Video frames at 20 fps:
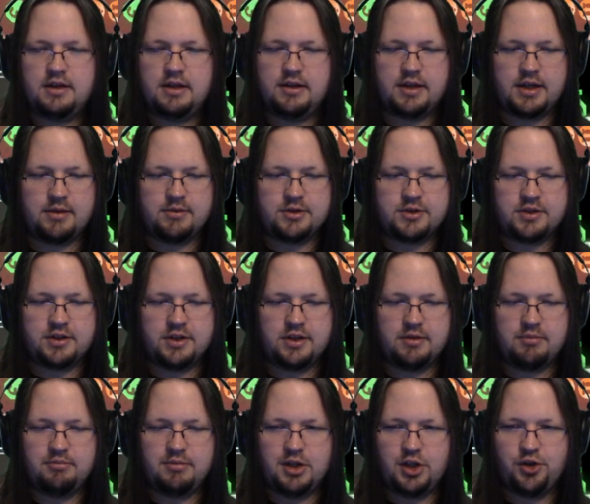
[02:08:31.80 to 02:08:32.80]
think I'm just
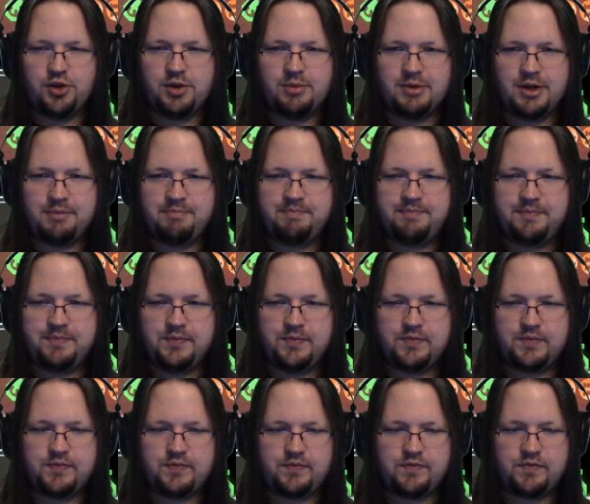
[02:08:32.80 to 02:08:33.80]
gonna blow them up.
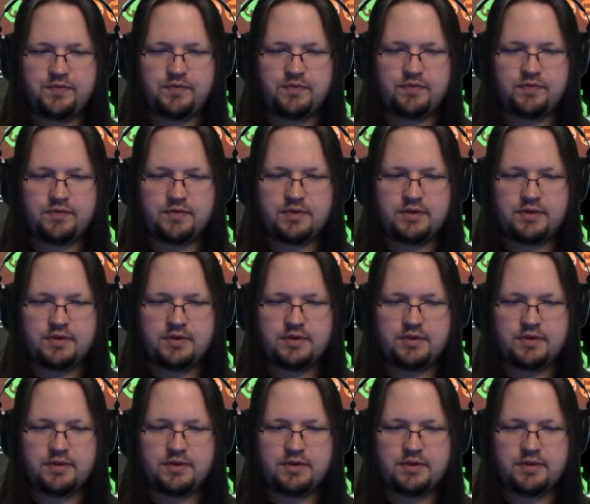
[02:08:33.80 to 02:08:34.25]
Maybe